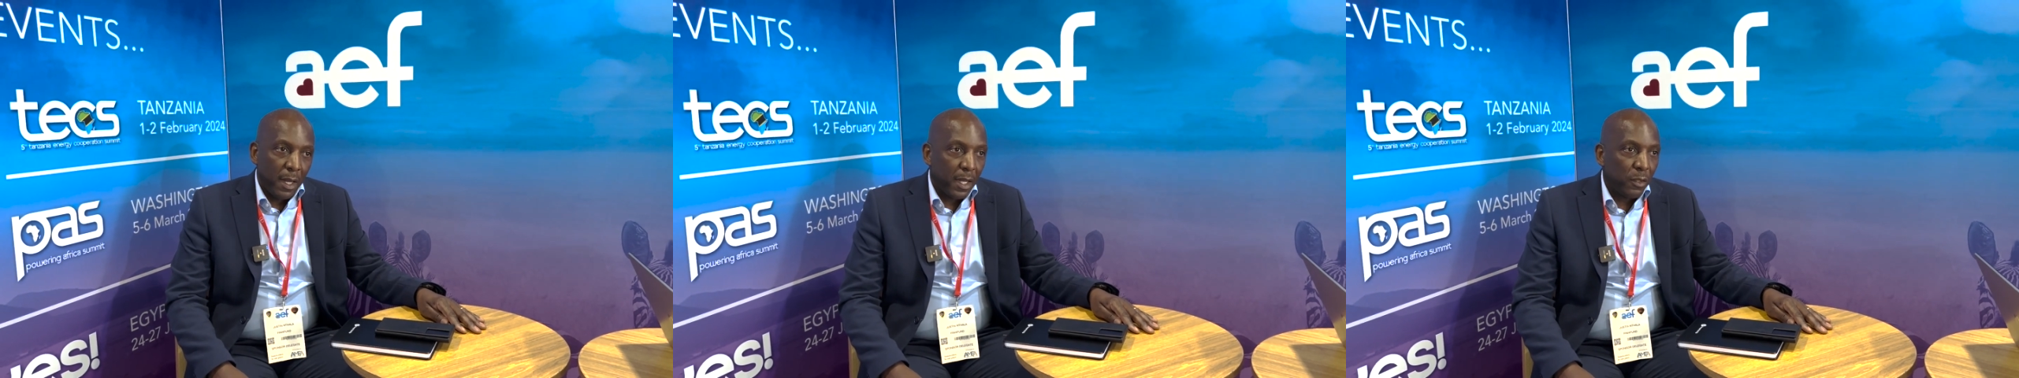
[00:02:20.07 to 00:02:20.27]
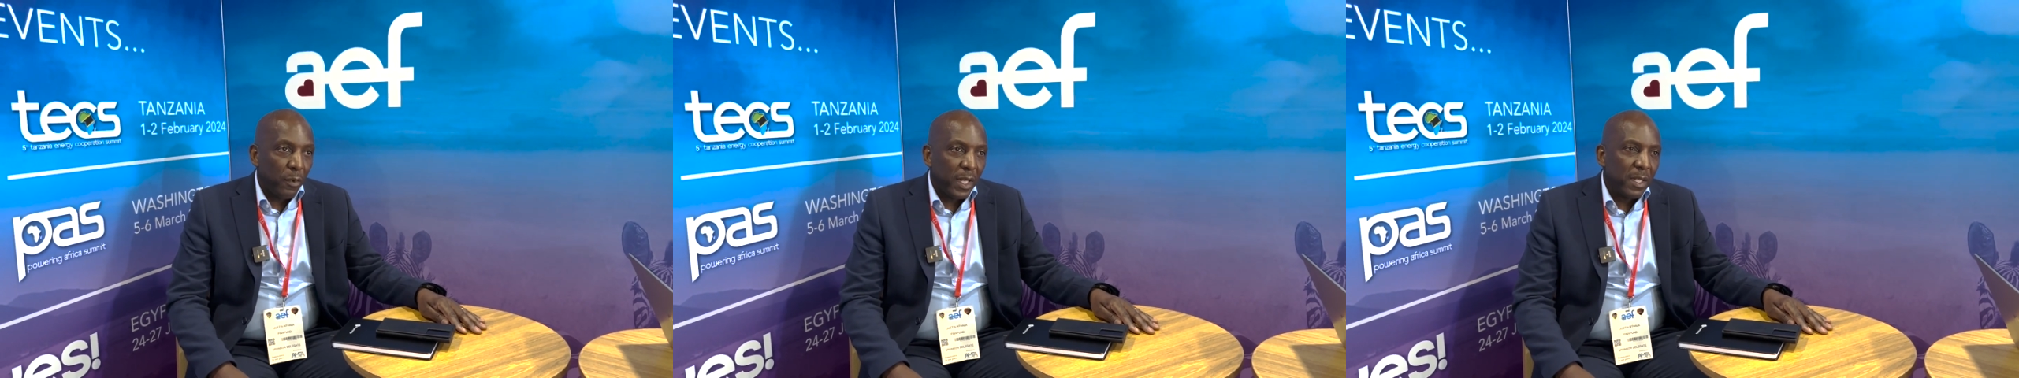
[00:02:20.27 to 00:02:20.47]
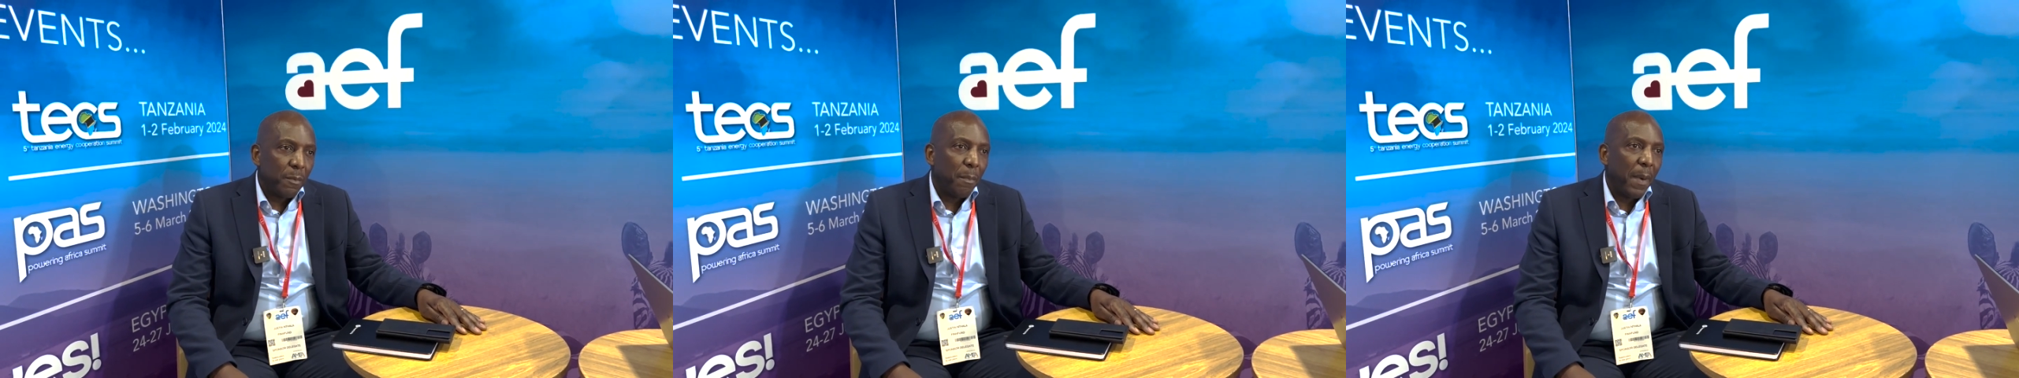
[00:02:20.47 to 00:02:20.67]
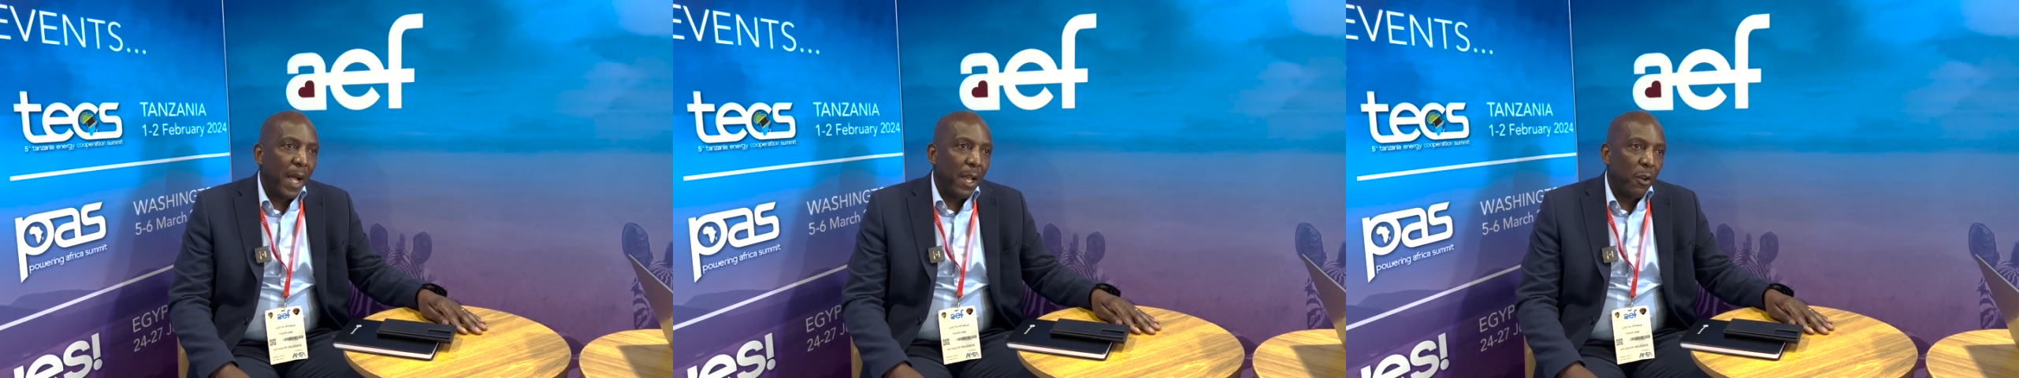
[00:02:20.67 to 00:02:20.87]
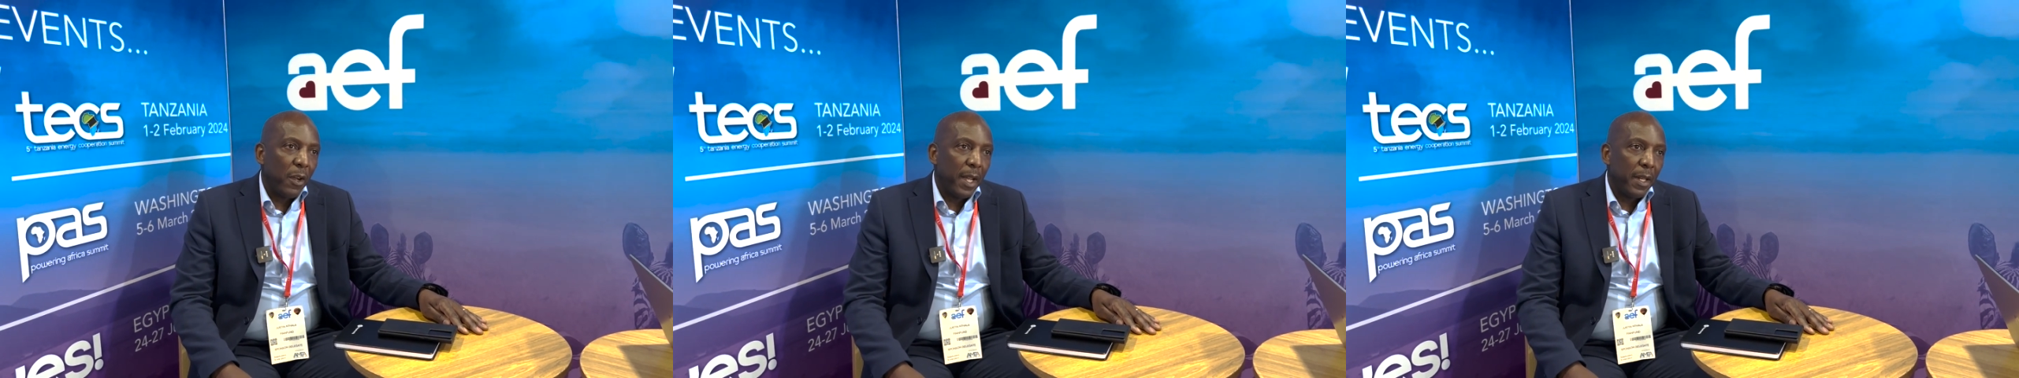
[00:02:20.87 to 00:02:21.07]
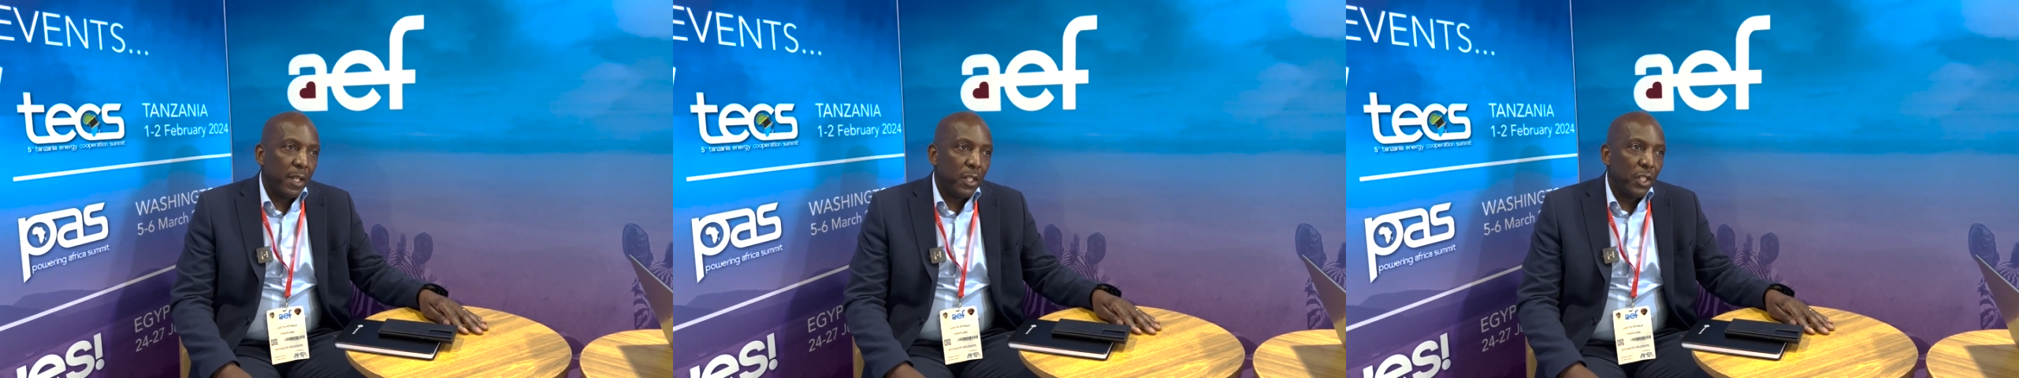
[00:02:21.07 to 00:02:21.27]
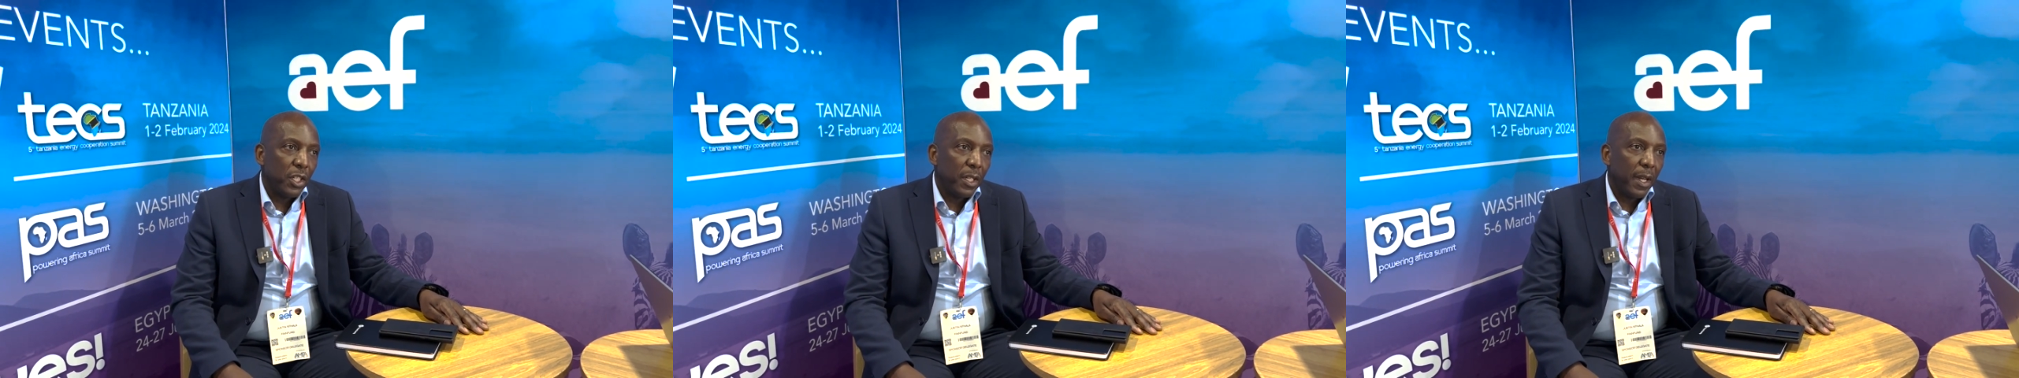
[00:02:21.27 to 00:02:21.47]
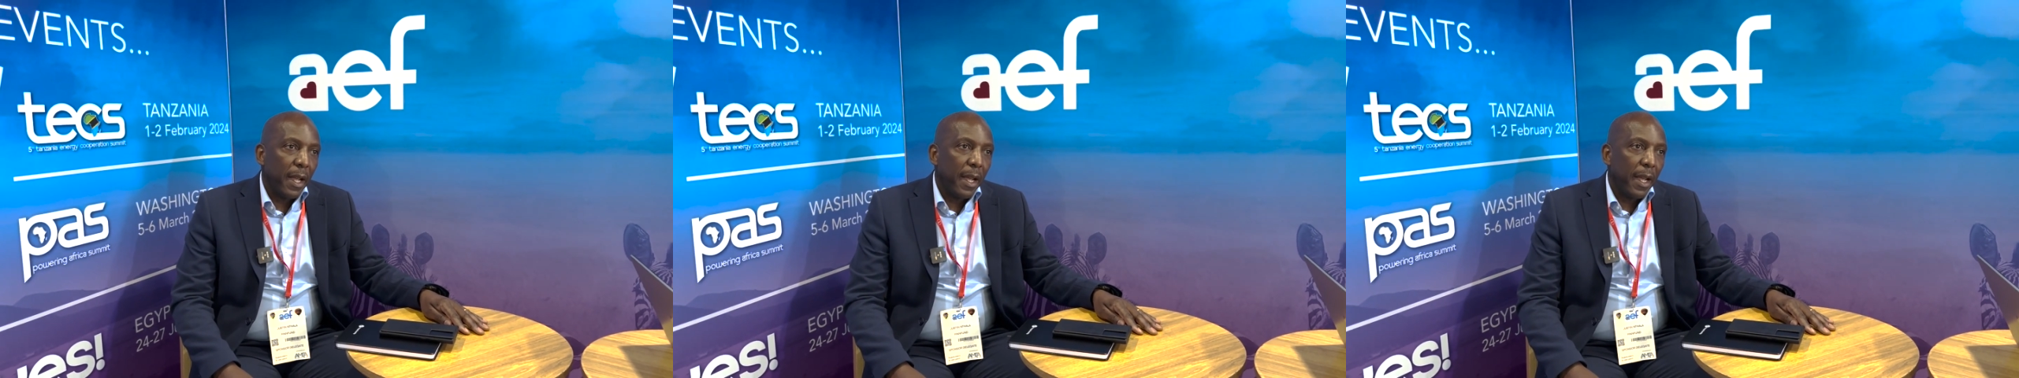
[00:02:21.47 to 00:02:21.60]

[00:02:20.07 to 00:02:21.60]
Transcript: as well as bioenergy,